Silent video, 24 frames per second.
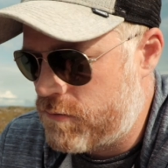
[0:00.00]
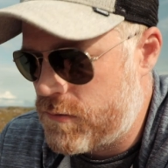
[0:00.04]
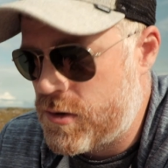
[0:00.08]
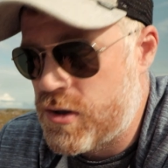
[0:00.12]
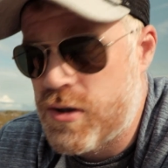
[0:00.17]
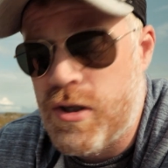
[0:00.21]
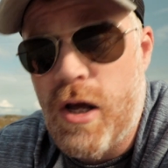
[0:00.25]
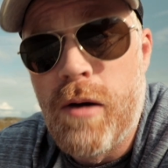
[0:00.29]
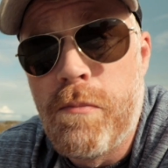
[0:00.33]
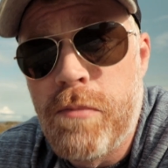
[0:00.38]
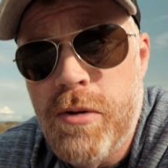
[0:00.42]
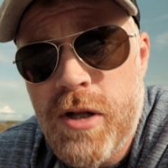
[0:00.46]

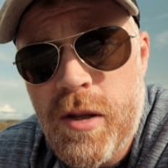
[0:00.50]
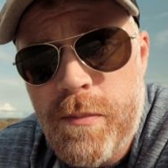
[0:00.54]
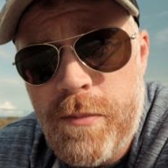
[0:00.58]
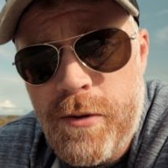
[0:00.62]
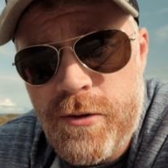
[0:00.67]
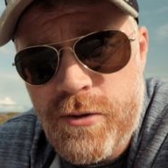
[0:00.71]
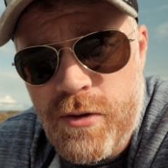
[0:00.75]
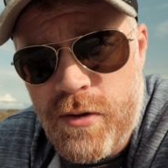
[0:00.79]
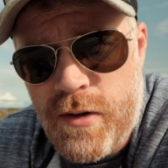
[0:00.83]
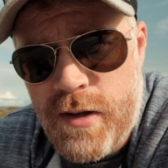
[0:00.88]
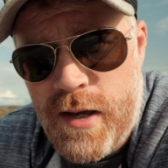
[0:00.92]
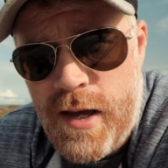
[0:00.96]
stumble
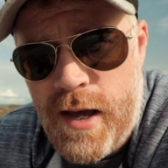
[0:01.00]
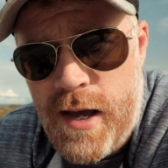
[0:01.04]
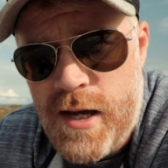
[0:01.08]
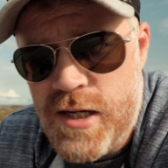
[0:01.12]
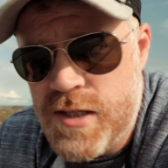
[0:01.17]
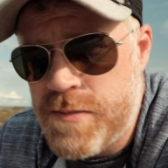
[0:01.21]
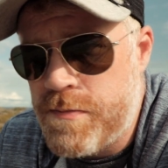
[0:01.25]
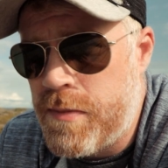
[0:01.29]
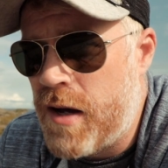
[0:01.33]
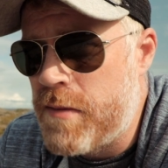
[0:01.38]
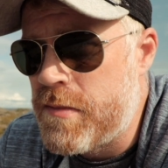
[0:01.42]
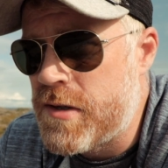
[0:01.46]
upon your
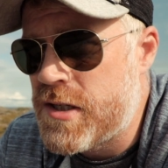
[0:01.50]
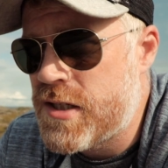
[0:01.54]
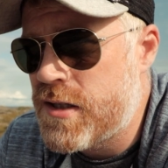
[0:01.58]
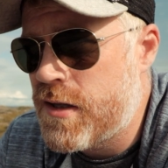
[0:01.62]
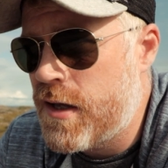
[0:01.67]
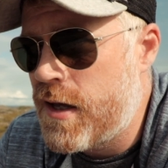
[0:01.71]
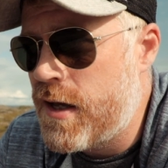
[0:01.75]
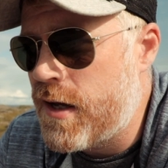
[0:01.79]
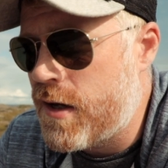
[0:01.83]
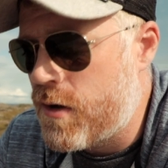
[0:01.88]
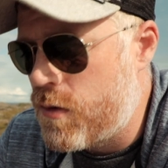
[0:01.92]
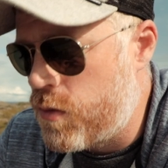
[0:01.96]
cache by
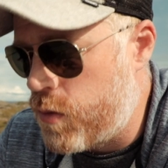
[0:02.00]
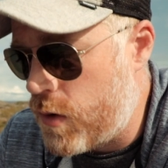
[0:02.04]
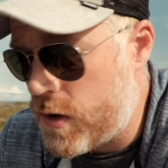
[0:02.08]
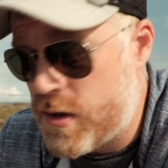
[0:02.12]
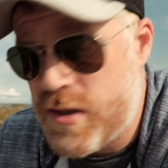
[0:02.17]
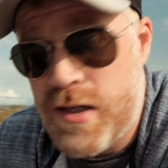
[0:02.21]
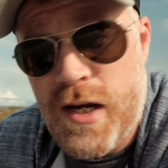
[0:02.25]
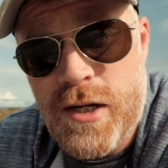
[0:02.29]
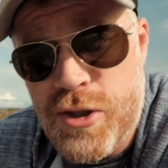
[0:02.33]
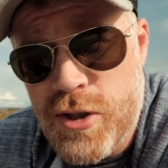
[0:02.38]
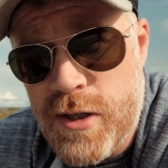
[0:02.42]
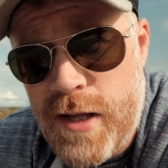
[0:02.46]
mistake
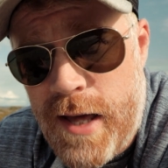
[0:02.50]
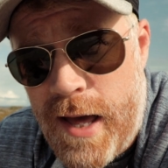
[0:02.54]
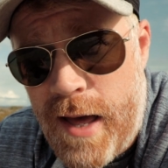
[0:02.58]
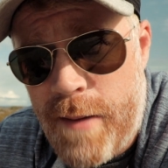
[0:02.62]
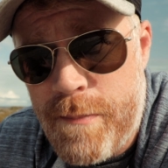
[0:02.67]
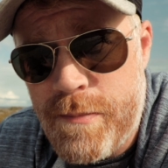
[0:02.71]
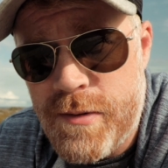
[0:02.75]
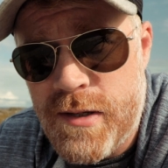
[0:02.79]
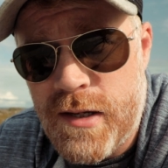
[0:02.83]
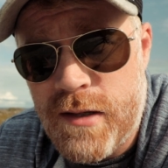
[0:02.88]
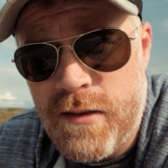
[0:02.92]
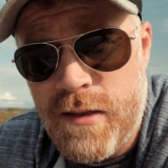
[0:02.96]
what's actually
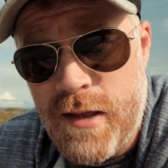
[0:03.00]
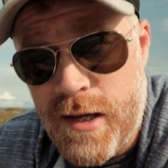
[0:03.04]
happening.